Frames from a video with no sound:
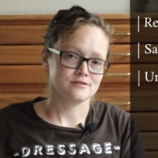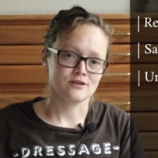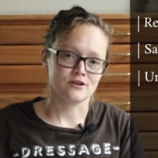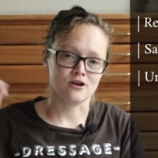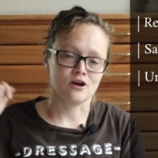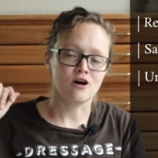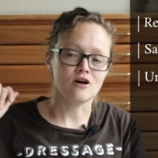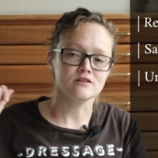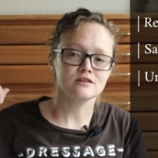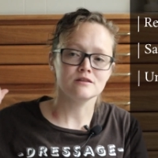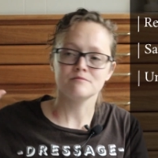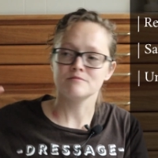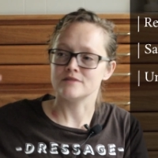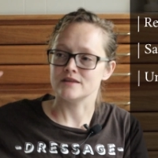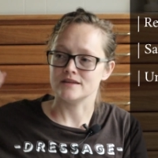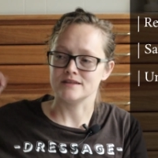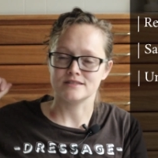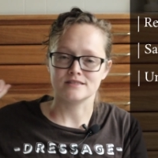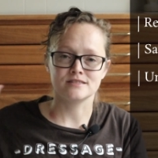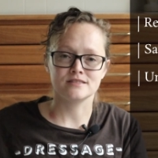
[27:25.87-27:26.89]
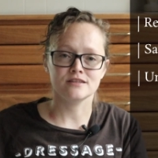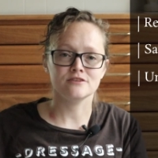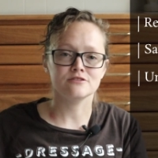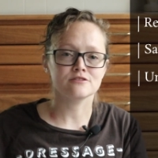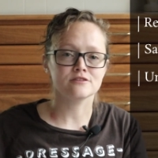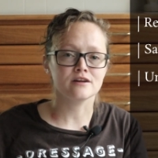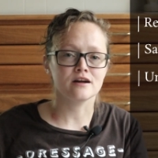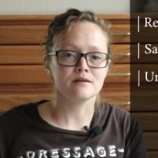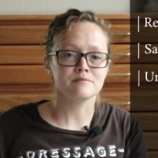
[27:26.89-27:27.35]
call them, they see
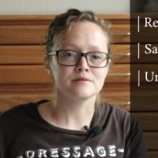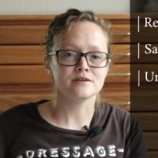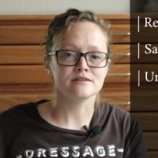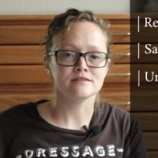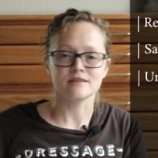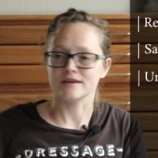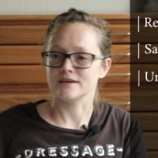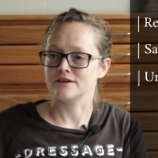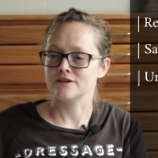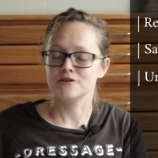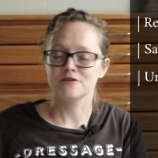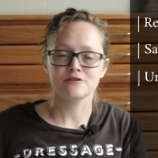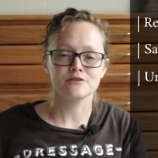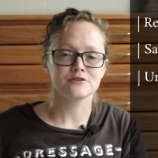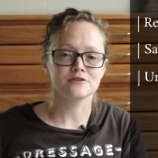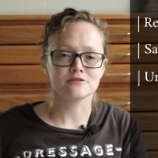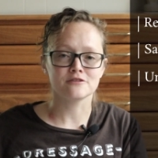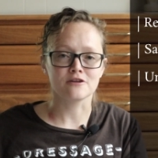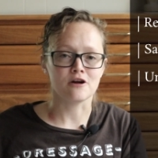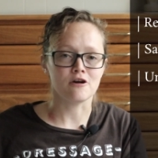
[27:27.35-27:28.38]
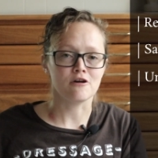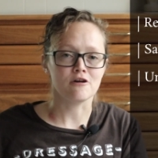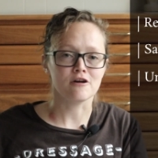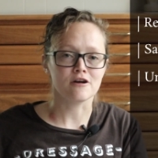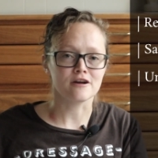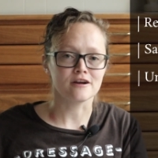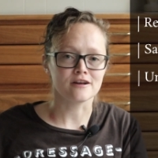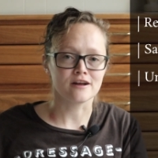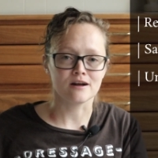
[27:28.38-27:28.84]
you're coming, they hear your
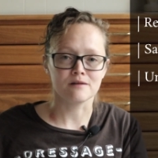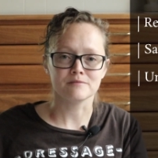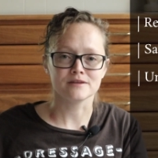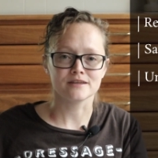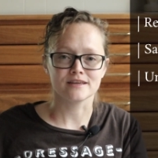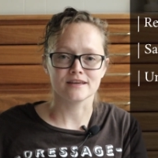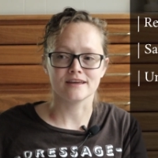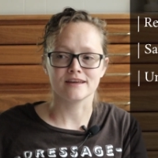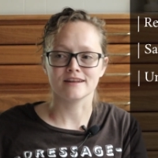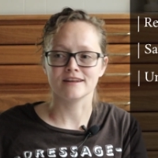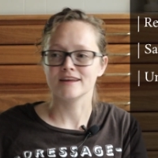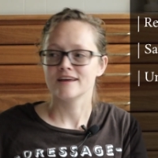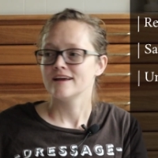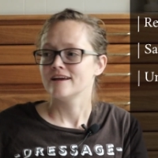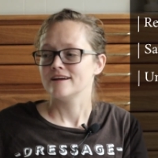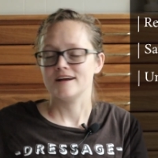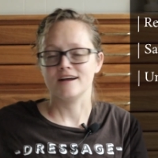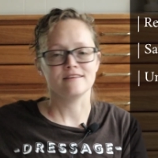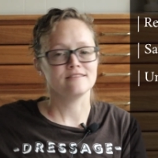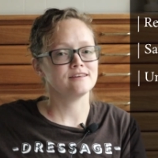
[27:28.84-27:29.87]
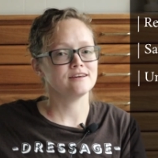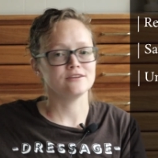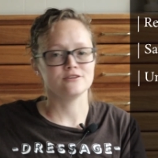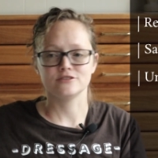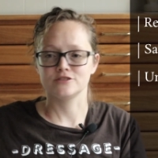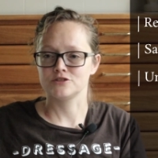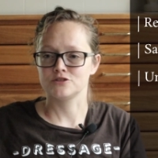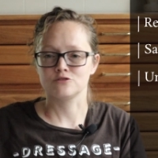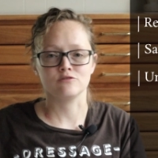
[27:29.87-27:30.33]
car coming in, and they
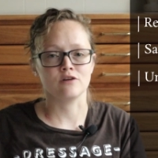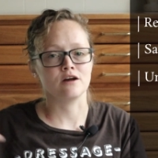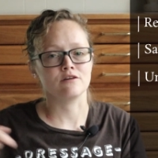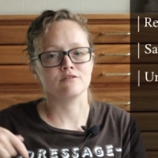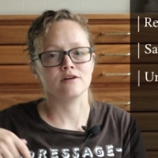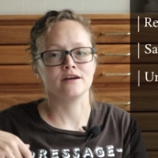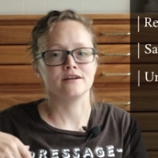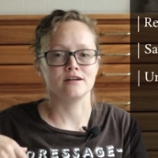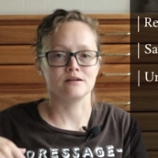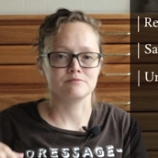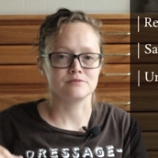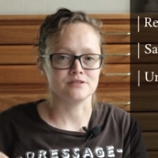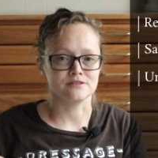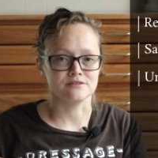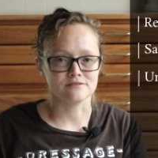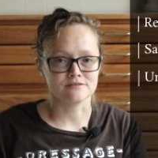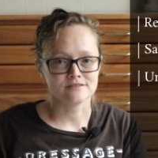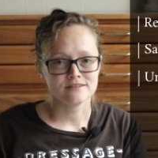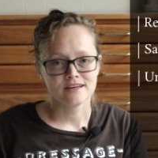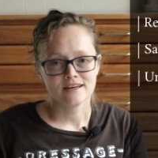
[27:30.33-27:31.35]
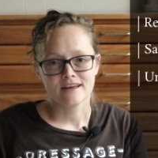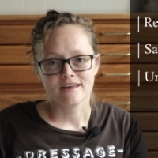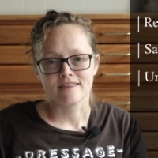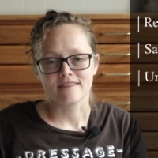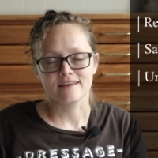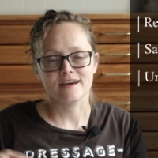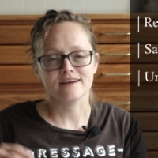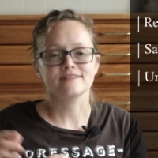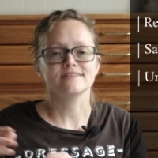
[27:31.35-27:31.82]
just trot right up to you.
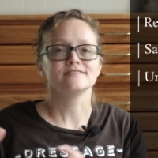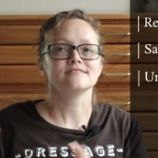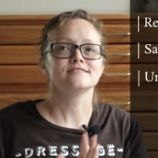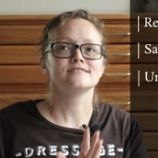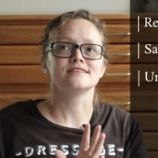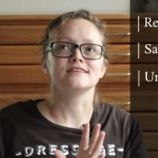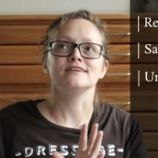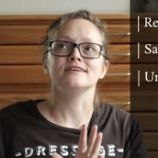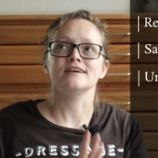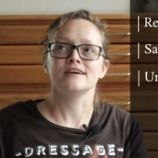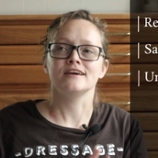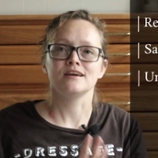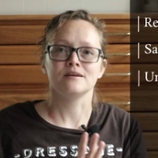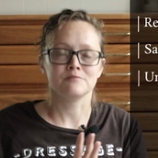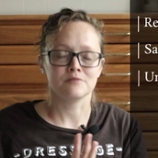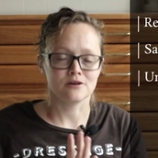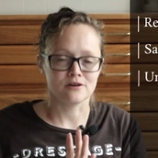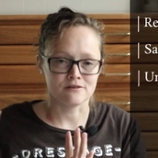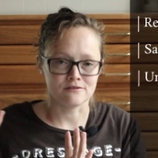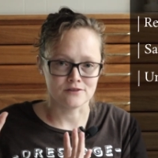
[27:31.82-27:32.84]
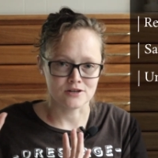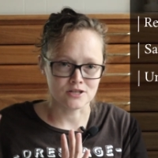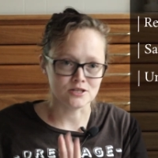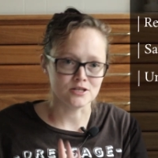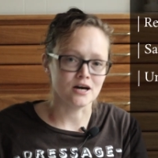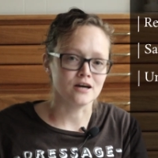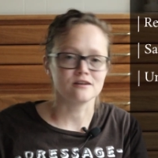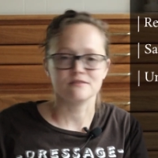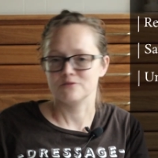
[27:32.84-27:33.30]
That is the aim of a
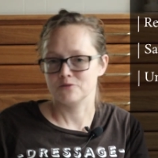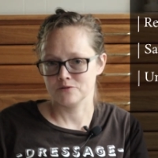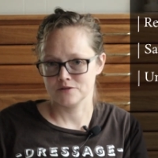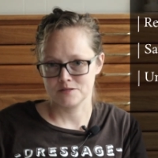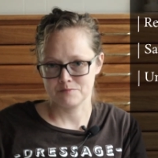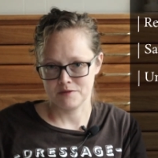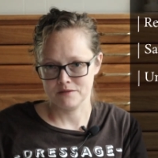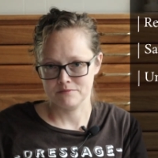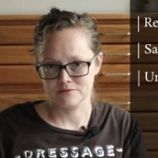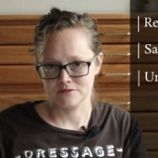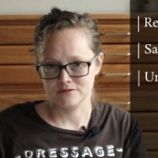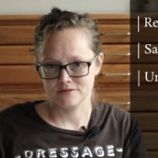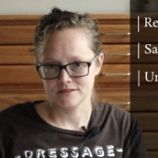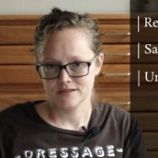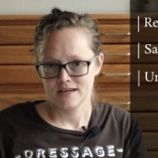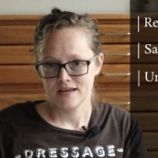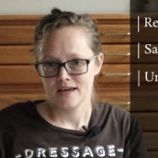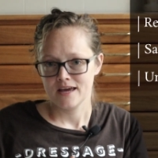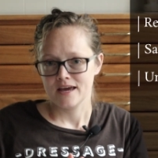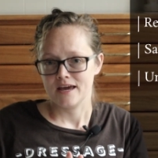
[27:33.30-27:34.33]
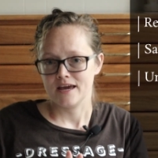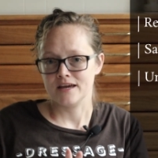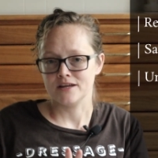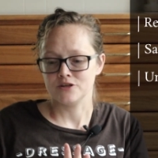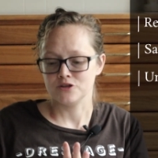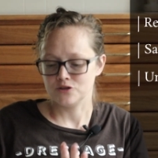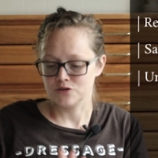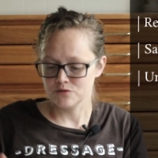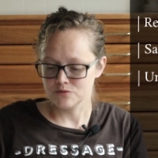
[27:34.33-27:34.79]
lot of horse people.
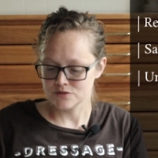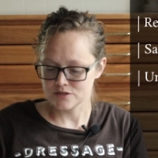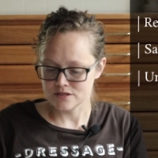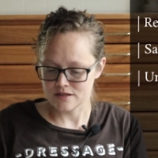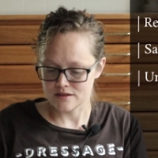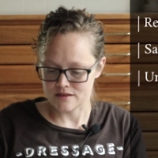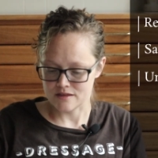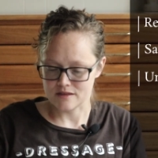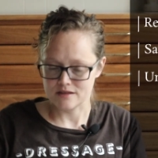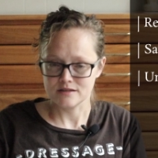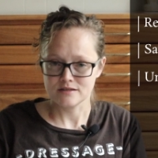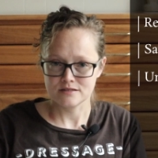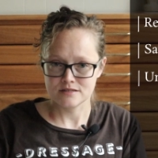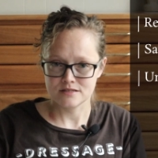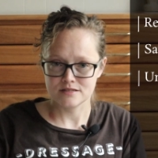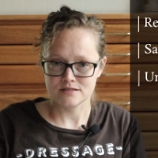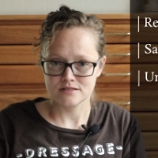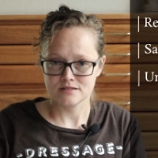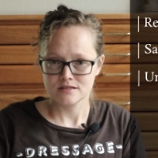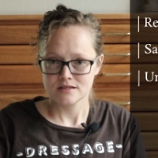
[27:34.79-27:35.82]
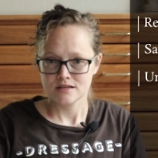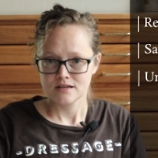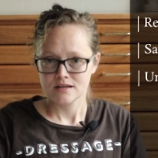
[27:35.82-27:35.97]
And using this